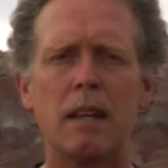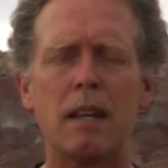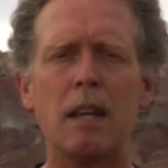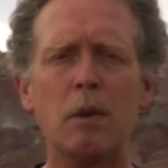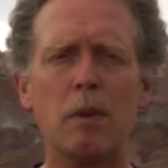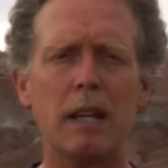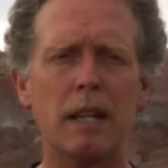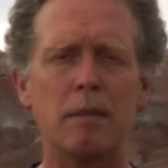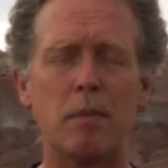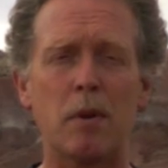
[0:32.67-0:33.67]
Equally
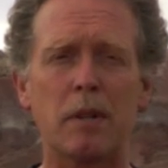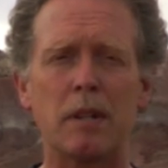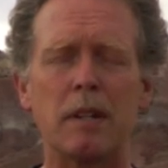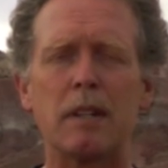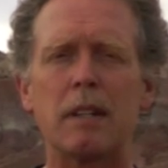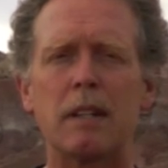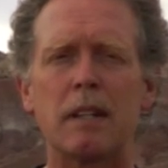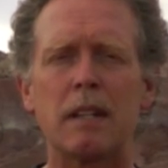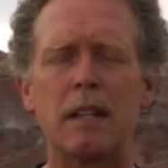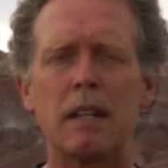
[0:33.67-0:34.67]
important
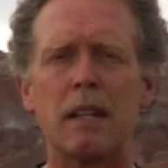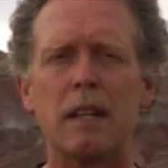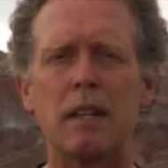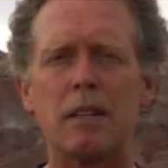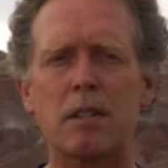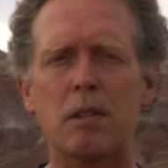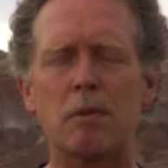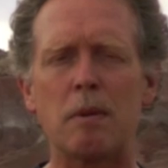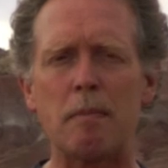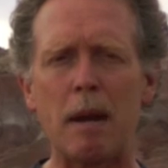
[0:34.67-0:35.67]
is to
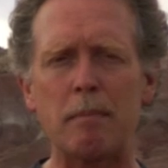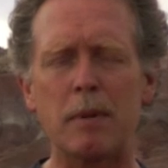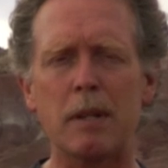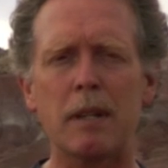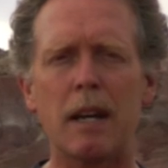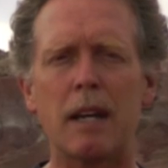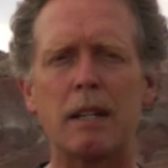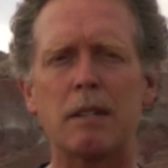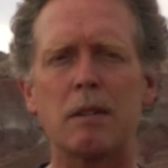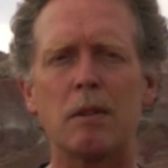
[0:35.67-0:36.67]
remember
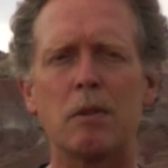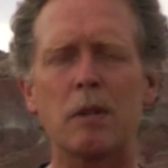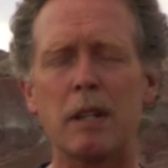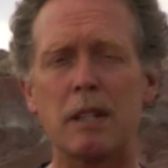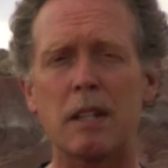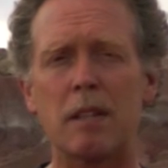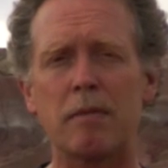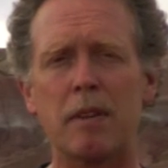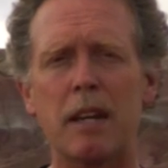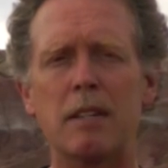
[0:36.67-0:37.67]
and to look into the
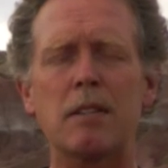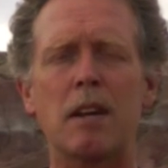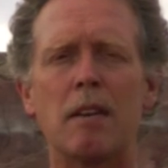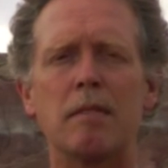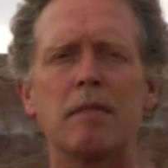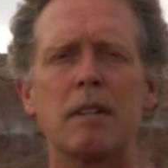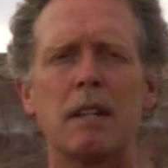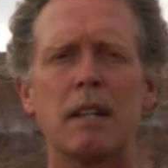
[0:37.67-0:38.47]
face of